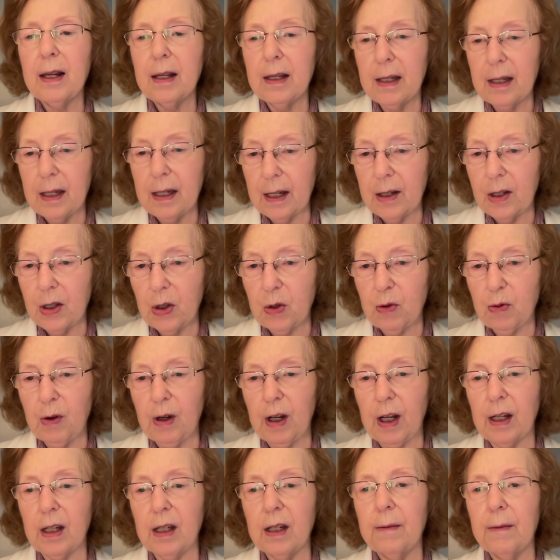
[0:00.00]

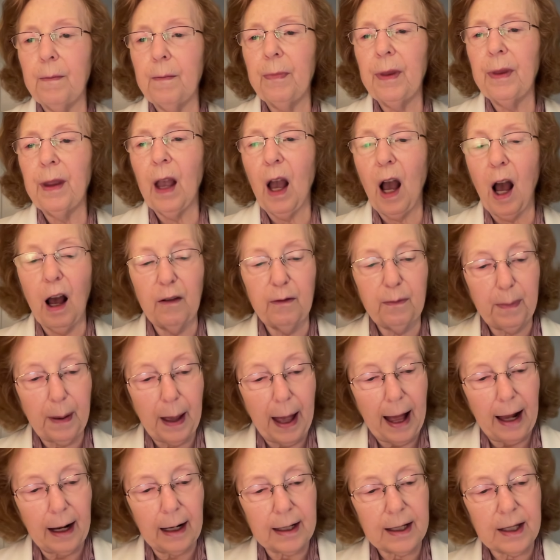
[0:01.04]
district of
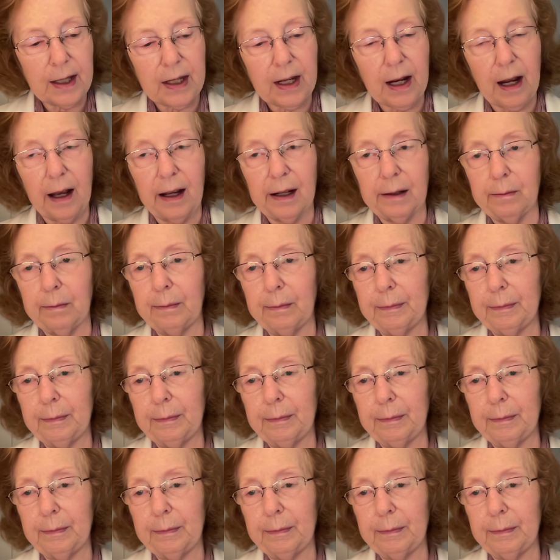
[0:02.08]
Palestine.